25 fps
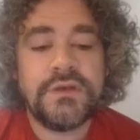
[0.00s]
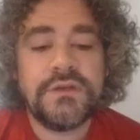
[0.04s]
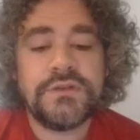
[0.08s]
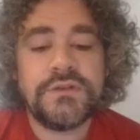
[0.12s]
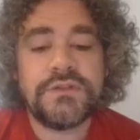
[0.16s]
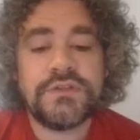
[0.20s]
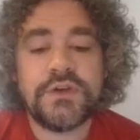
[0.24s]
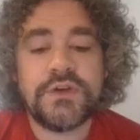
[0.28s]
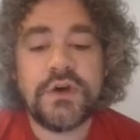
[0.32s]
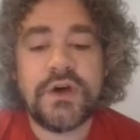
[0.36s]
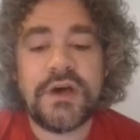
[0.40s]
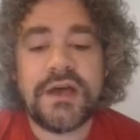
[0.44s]

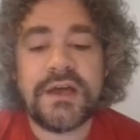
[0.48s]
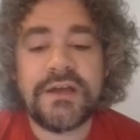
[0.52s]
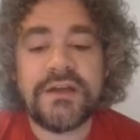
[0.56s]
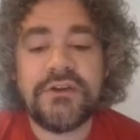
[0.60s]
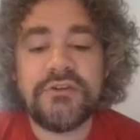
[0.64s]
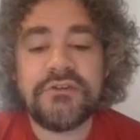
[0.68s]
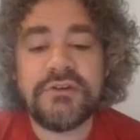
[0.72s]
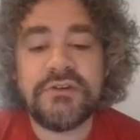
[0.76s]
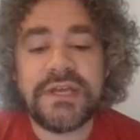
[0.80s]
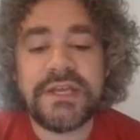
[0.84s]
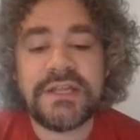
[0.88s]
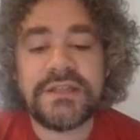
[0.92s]
So I
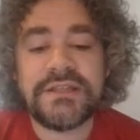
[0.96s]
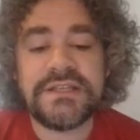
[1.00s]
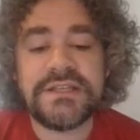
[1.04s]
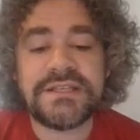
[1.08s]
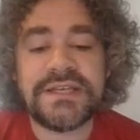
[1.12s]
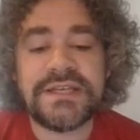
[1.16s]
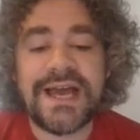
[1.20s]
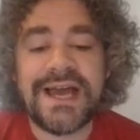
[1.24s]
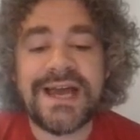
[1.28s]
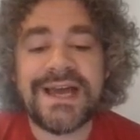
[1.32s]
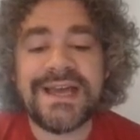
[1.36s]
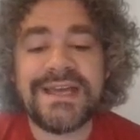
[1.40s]
created
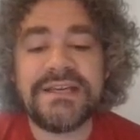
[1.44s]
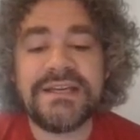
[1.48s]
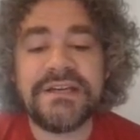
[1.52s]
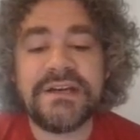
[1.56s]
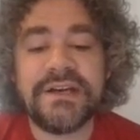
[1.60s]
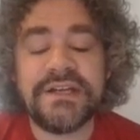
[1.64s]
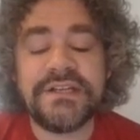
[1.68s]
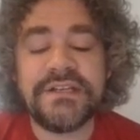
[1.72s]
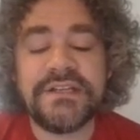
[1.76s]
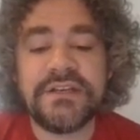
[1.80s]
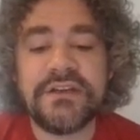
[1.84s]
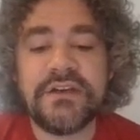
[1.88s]
this
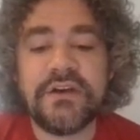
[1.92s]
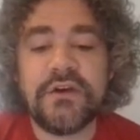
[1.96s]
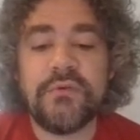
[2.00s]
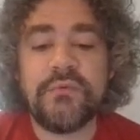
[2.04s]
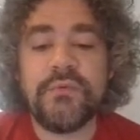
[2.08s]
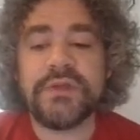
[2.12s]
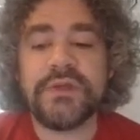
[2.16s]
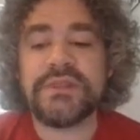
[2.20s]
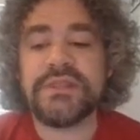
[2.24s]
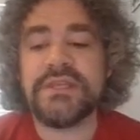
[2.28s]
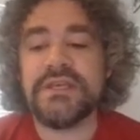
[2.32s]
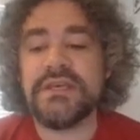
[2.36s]
icon to go
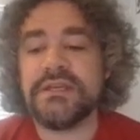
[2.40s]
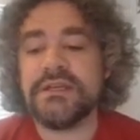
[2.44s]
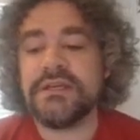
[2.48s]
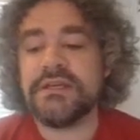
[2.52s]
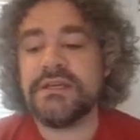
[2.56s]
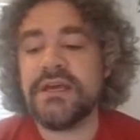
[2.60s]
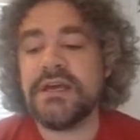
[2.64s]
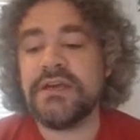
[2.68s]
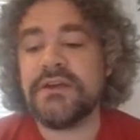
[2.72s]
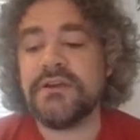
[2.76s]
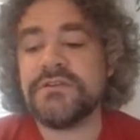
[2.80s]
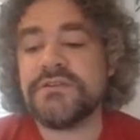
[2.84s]
with the
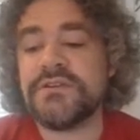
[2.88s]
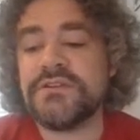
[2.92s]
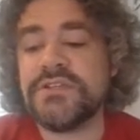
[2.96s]
indicator.